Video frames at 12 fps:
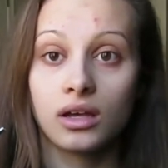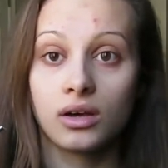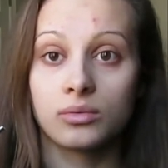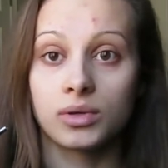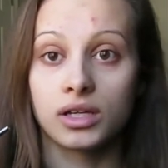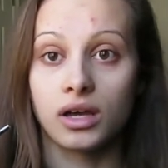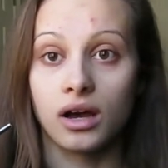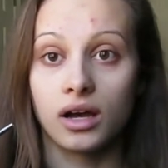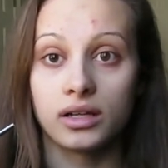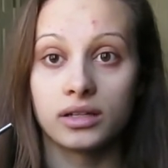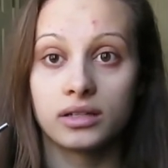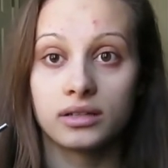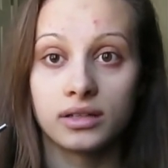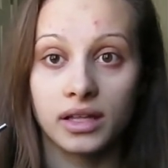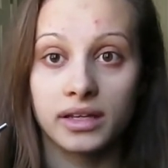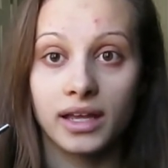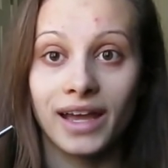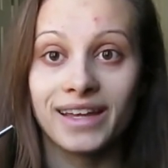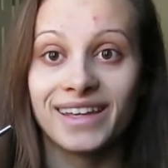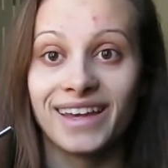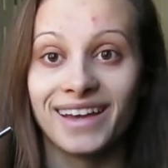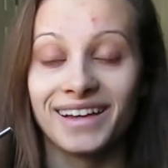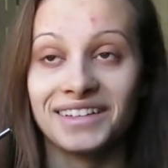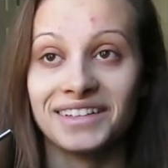oh my god, like I
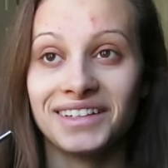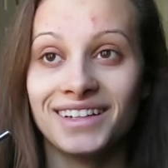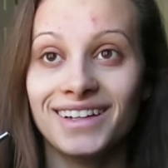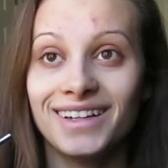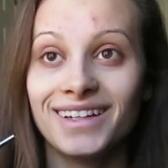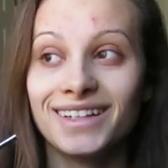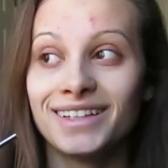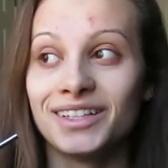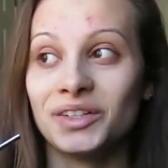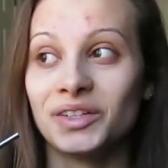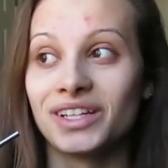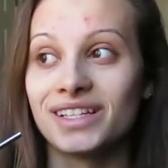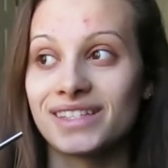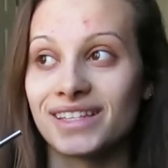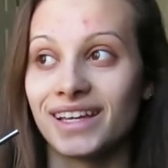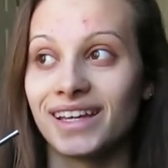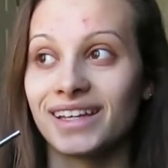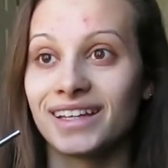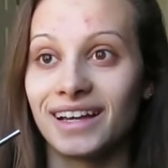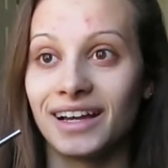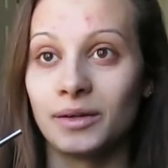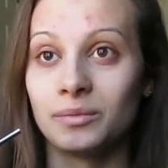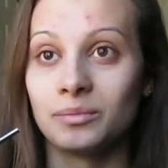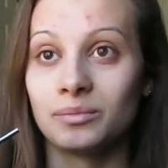can't do this. Like
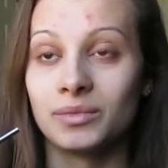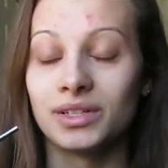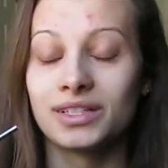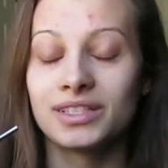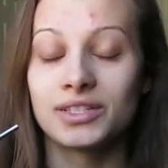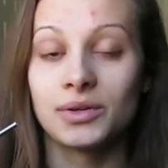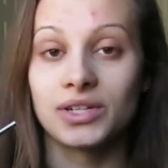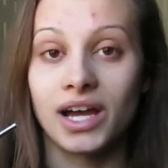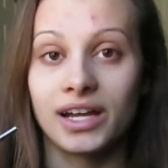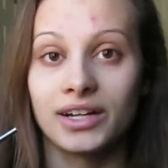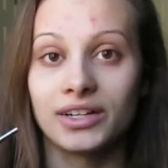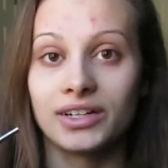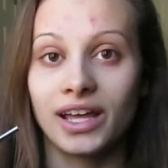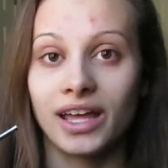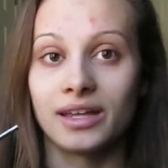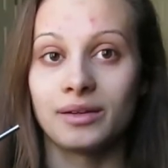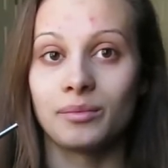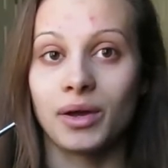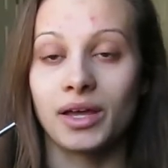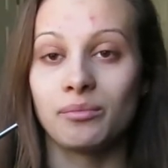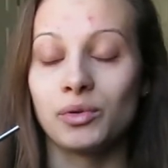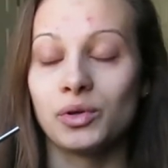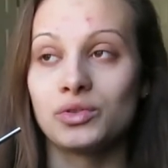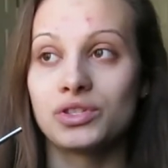I'm so tired and my
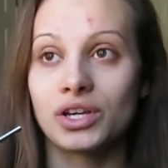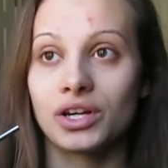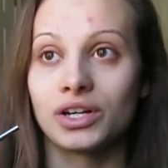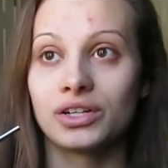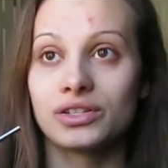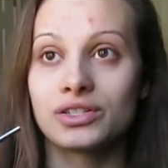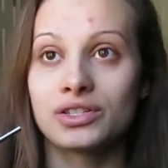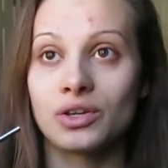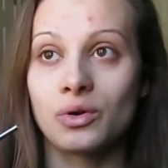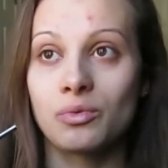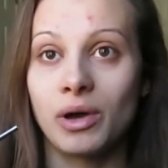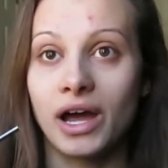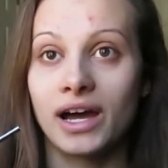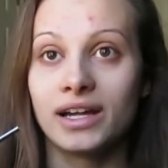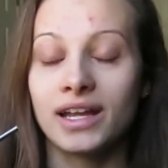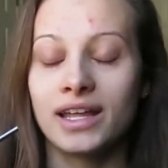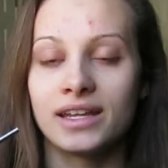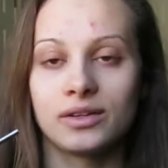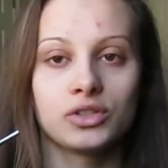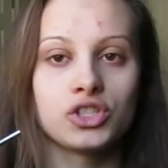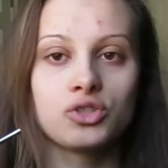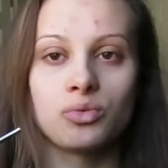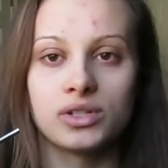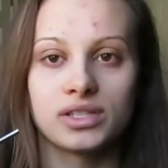moods are so bad and it
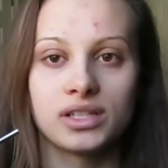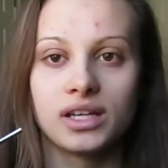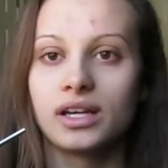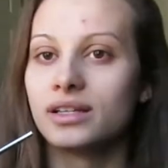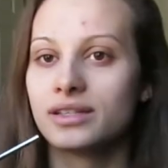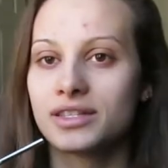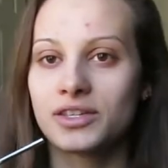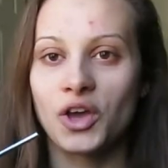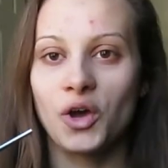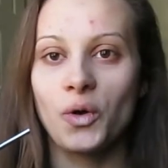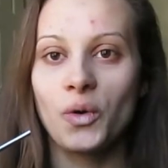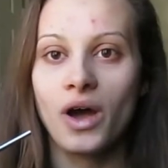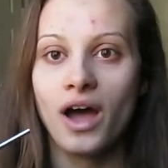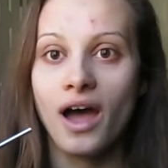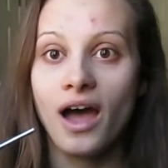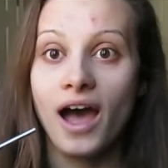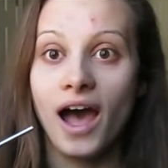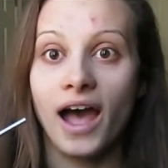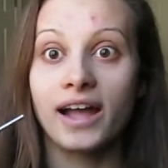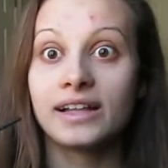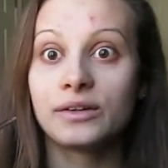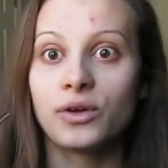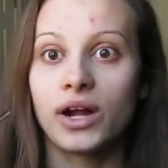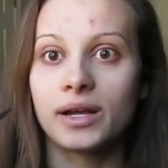just wasn't good. So
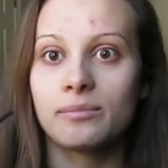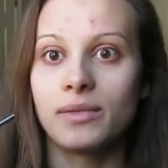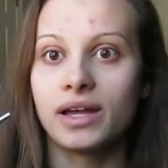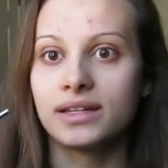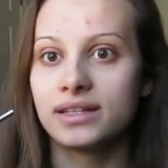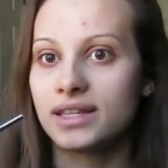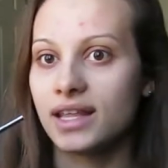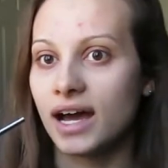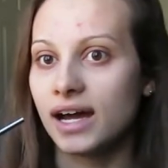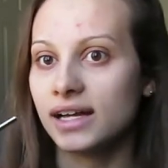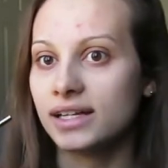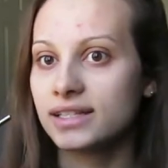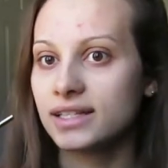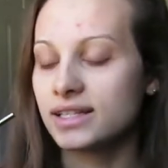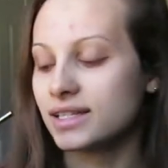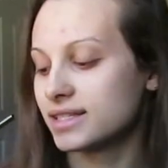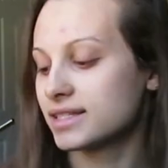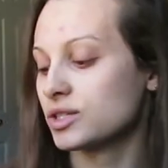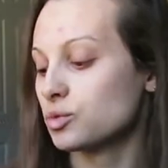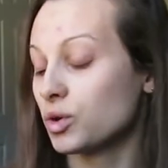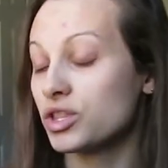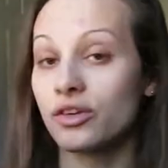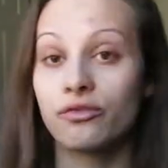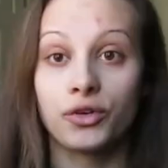highly recommend that this is
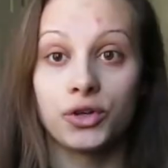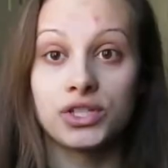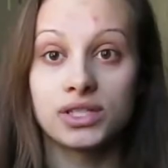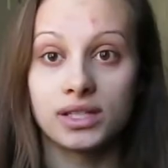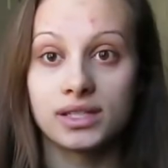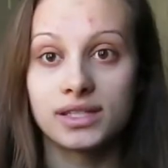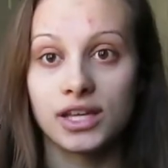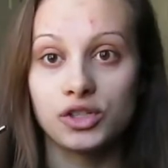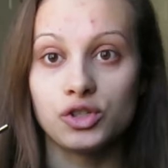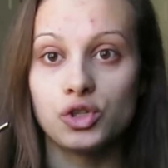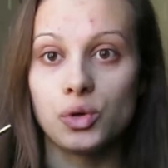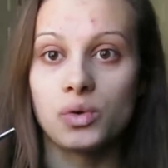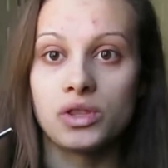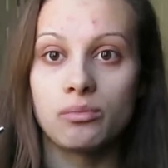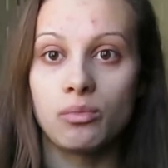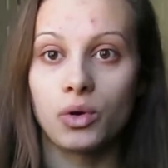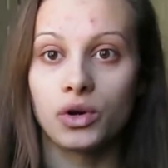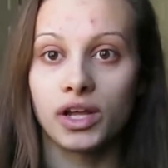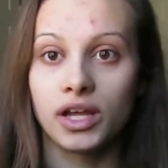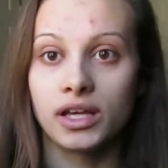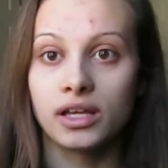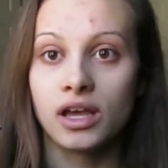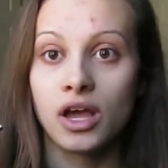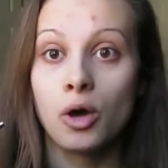one of the first things that you do in the
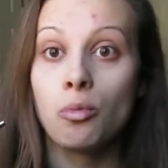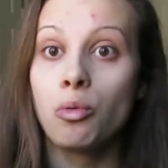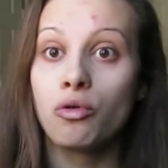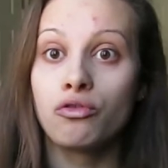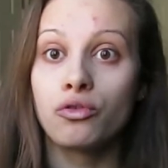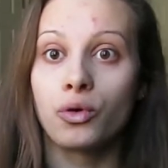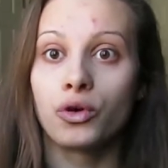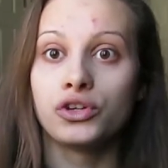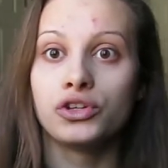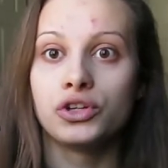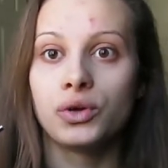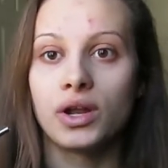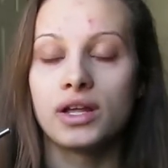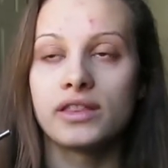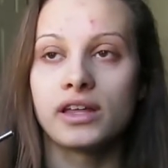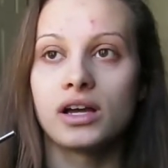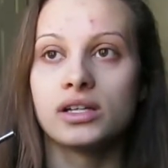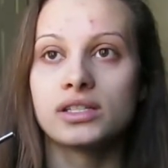morning before you do anything